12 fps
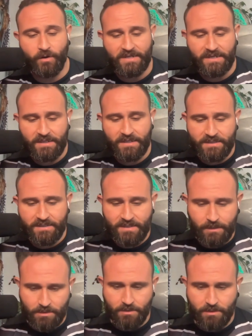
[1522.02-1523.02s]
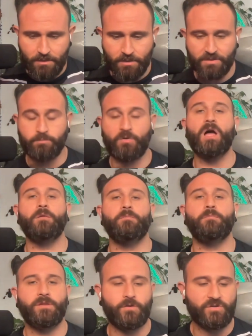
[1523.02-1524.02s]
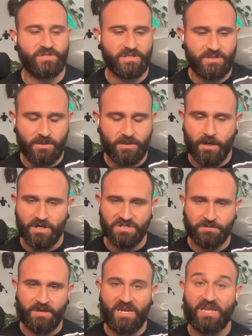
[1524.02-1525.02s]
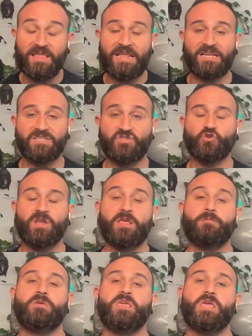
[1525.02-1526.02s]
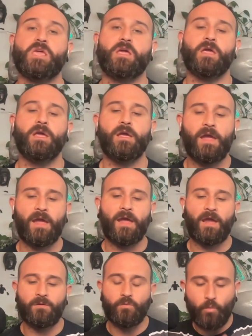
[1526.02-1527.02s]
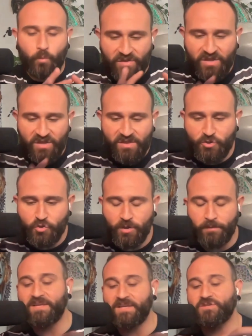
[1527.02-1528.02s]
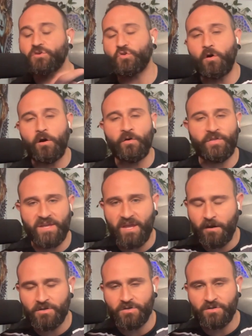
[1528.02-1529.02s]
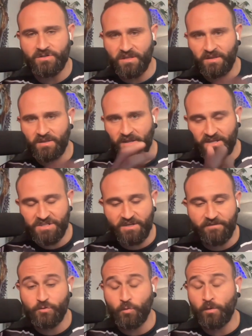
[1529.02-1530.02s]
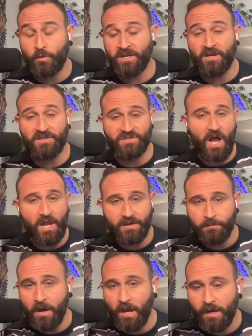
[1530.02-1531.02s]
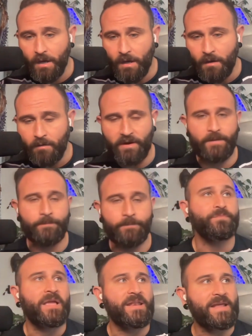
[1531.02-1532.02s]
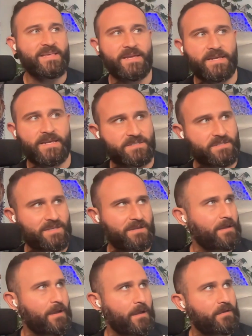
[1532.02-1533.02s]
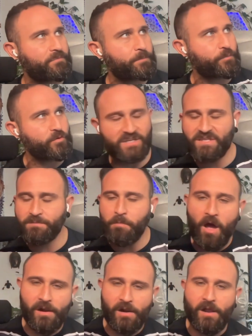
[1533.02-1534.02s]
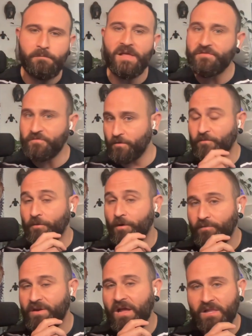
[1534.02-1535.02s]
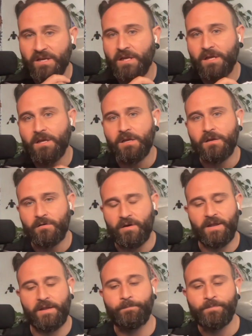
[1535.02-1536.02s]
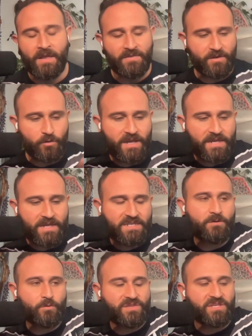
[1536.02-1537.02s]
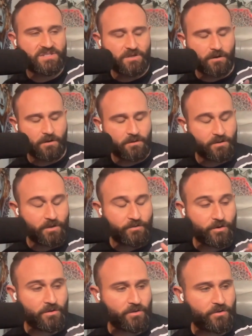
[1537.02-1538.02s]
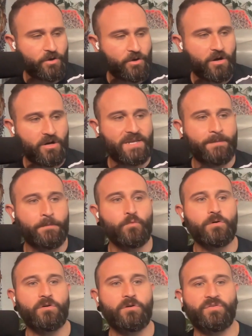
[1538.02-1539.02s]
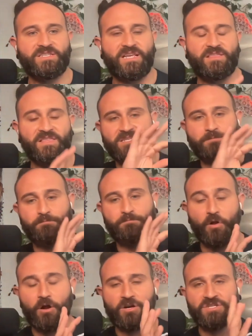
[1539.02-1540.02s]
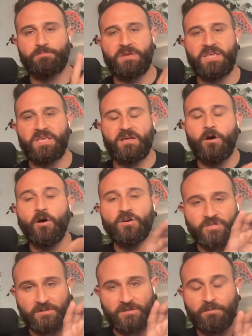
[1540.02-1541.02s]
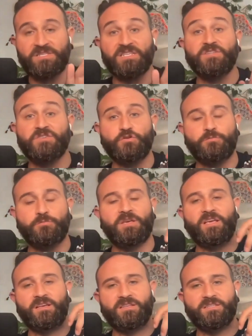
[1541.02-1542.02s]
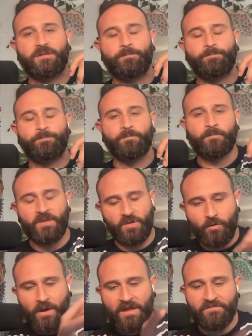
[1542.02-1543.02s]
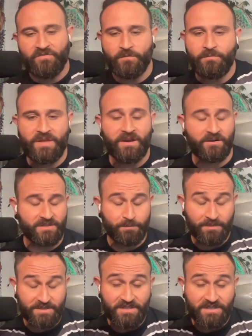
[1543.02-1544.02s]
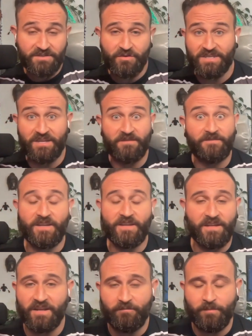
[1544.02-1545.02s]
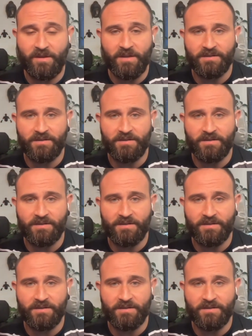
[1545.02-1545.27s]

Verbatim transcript: you know, their ideas that there's there's Brahman, there's this large being that is dreaming. And within the dream, he is also all the characters, and that each individual one he calls Atman, right? And I think it's a pretty spot on metaphor for our reality right? The only idea within this other, other archetypal world is that this large being also splits into two beings, you know, and from there splits into this infinity of